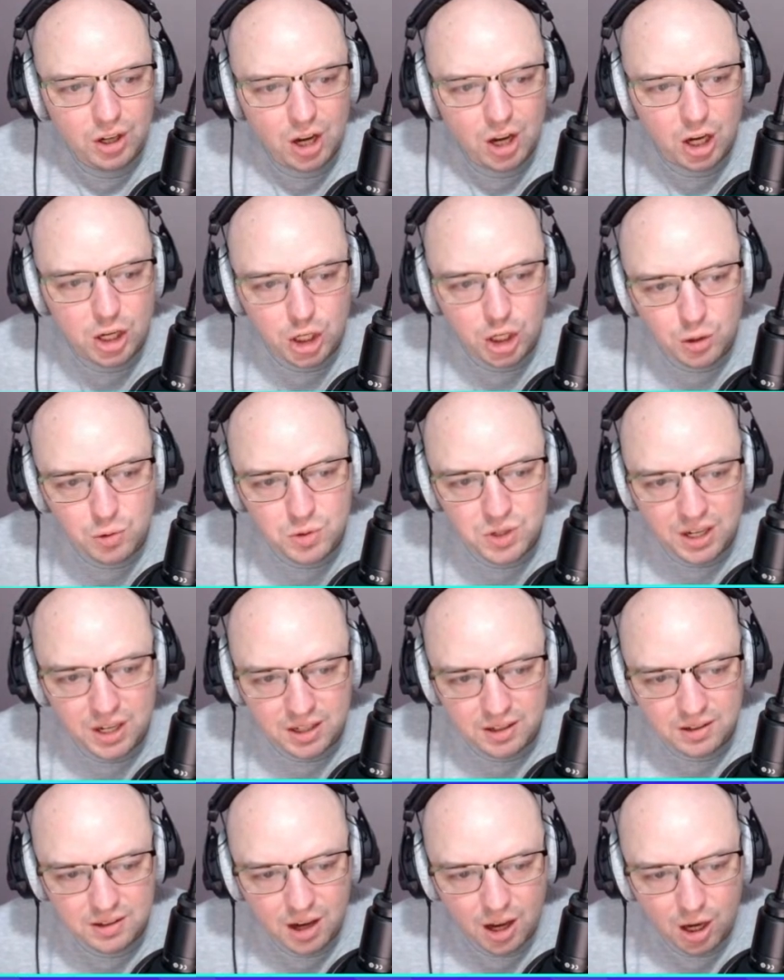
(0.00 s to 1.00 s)
at
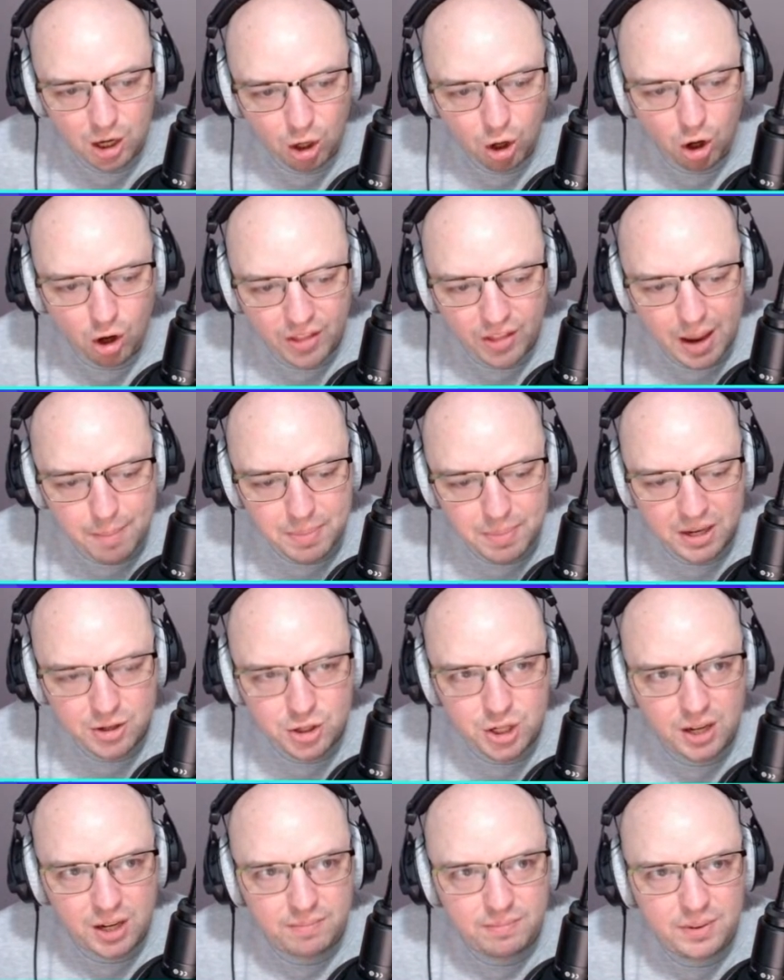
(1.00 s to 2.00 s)
using a lot of that
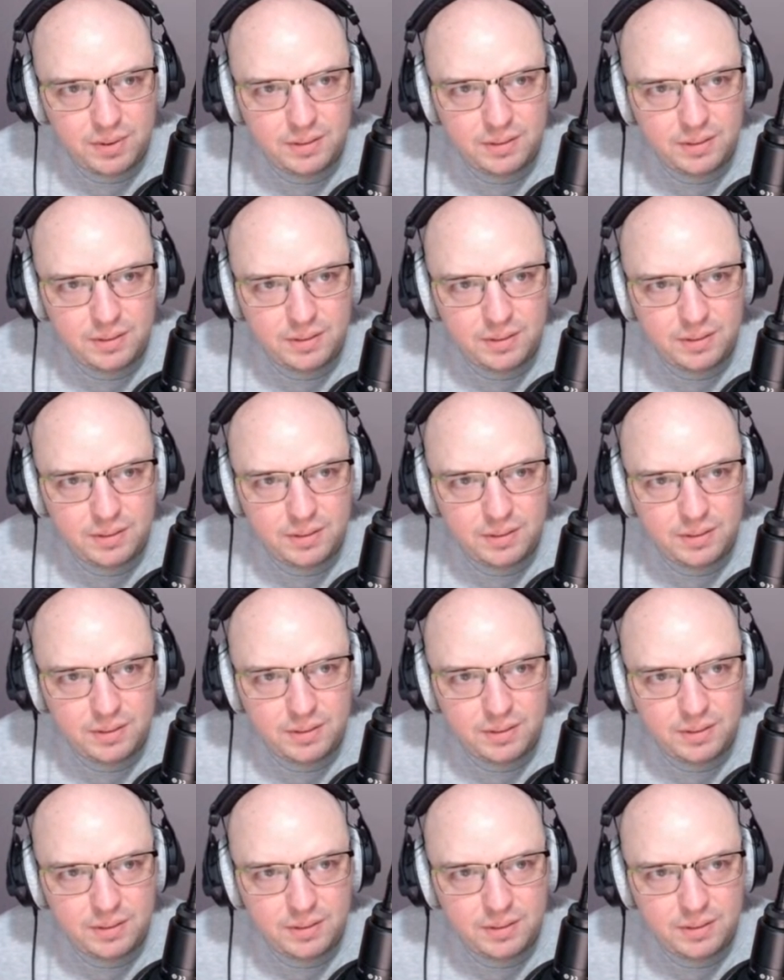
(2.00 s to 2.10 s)
budget.